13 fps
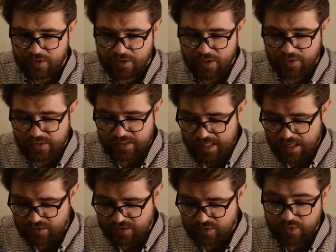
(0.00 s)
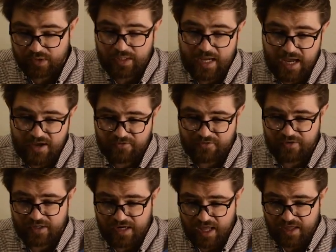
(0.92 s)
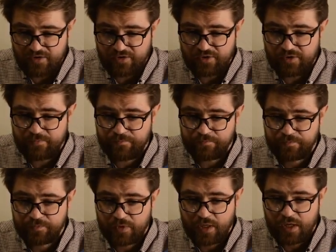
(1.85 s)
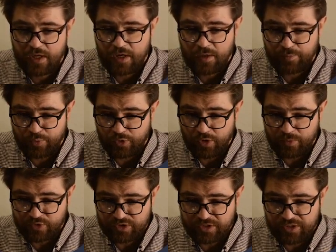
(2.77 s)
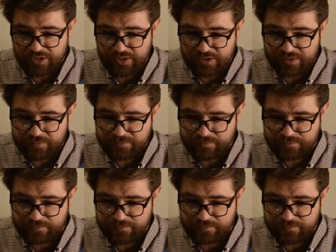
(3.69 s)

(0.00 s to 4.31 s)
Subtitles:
going down, so we're gonna have another put option here.